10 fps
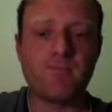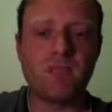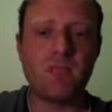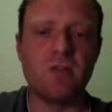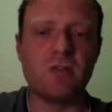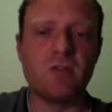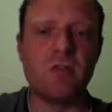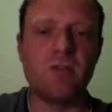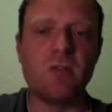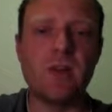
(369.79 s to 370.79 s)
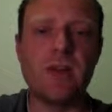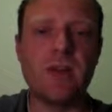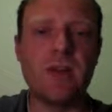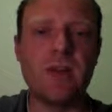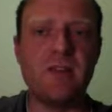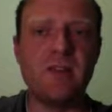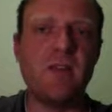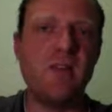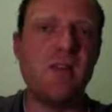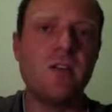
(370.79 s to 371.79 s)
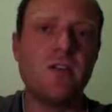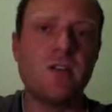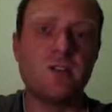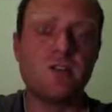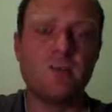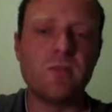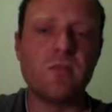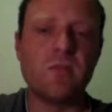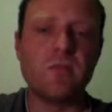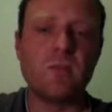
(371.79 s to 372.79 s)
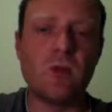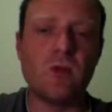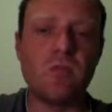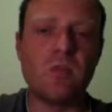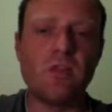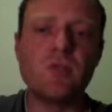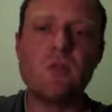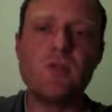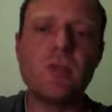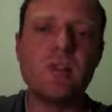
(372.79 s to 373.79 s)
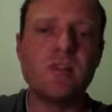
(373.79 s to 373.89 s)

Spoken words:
and not a Swift one, and Swift version 1.2